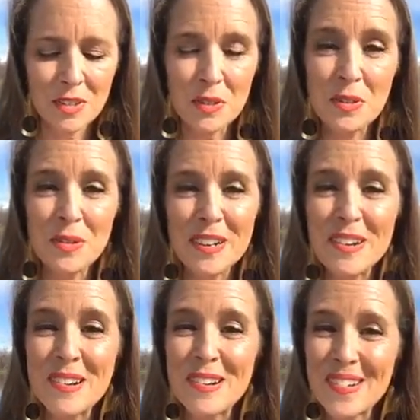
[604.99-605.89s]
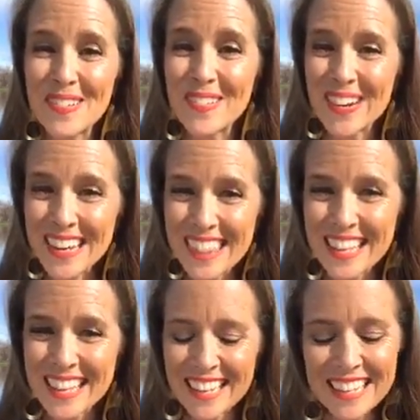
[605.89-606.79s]
Do one
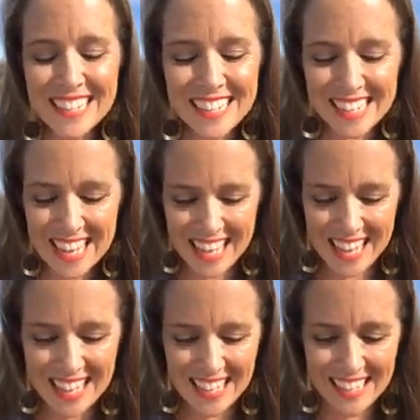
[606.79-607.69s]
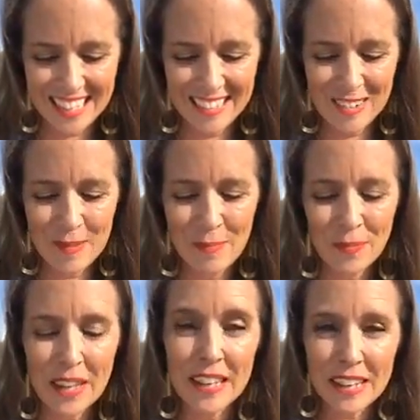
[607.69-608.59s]
thing today
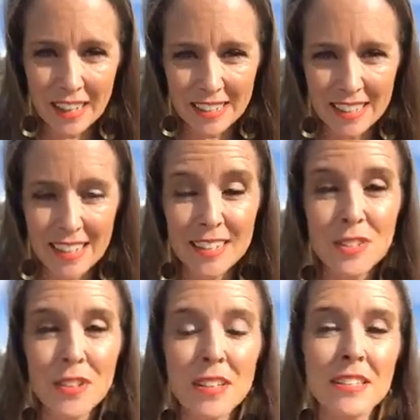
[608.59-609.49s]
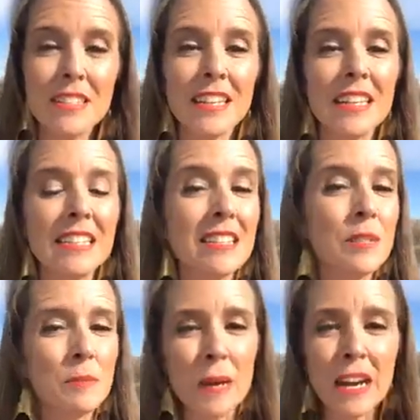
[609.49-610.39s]
connected to this
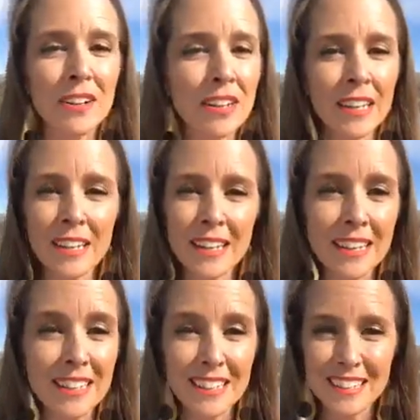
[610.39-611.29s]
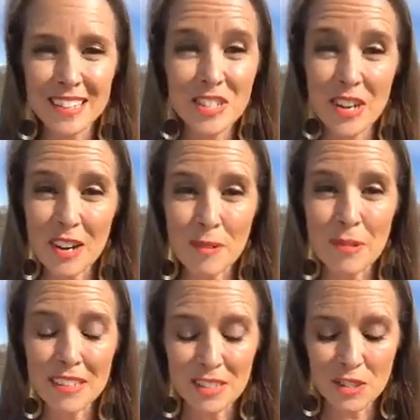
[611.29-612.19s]
inspiring
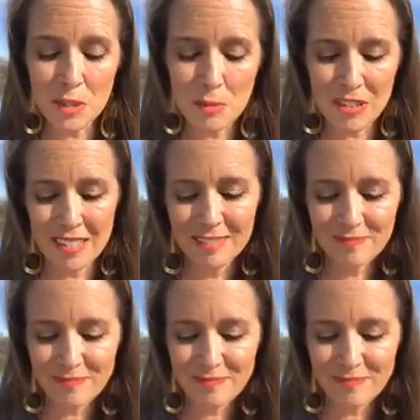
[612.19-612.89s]
daub description.